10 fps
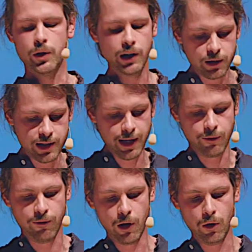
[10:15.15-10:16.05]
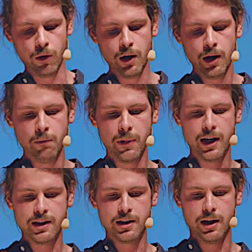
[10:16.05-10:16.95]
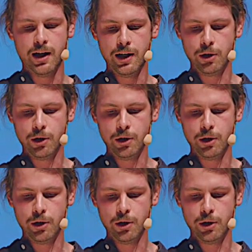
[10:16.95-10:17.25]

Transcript: It looks like flow, but uh,